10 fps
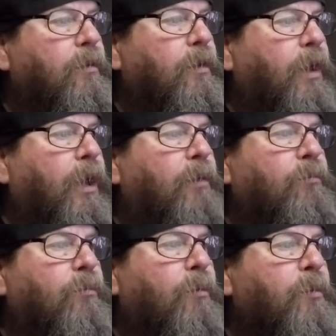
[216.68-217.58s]

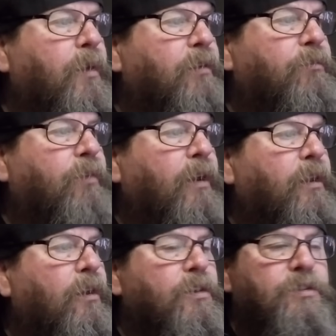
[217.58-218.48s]
And what we want to find
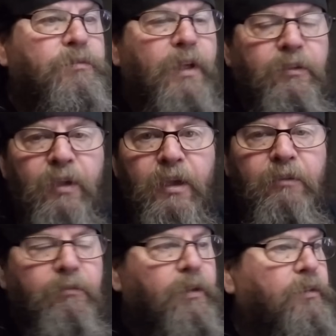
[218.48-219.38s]
out is if that
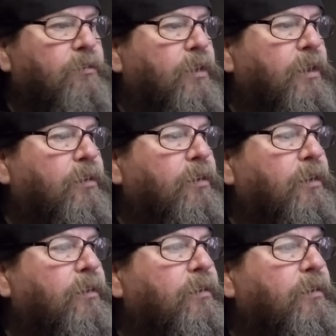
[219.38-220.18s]
tank vent is any good.